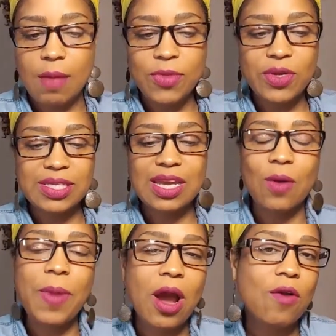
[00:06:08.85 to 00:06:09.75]
You can see
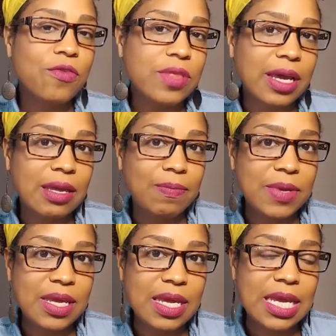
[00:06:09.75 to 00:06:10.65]
how powerful that could
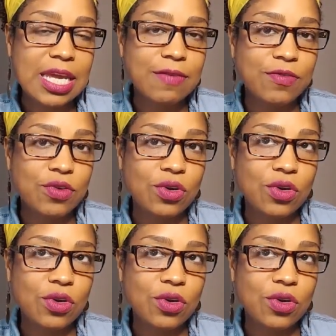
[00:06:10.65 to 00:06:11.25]
be if